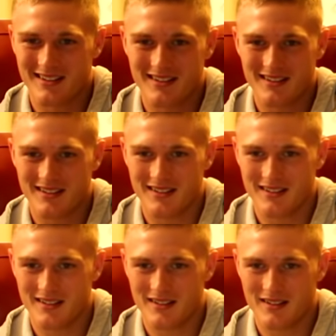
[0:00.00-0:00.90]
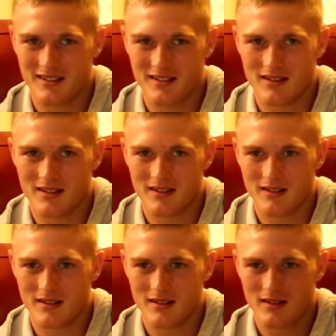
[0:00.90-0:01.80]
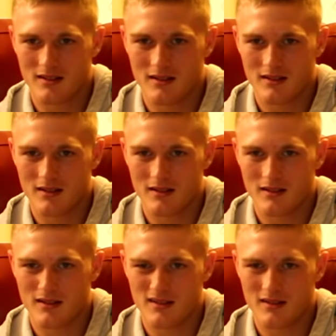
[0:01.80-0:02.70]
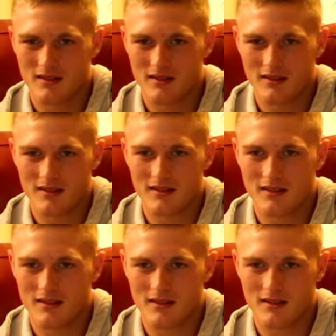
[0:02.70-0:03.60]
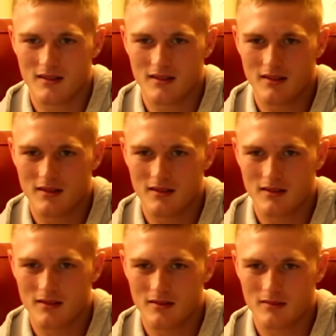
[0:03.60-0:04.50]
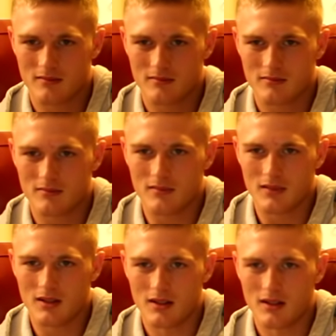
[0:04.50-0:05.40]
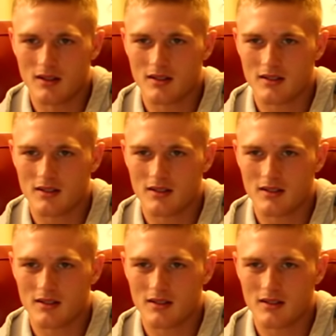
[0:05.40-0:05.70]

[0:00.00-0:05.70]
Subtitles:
[no speech]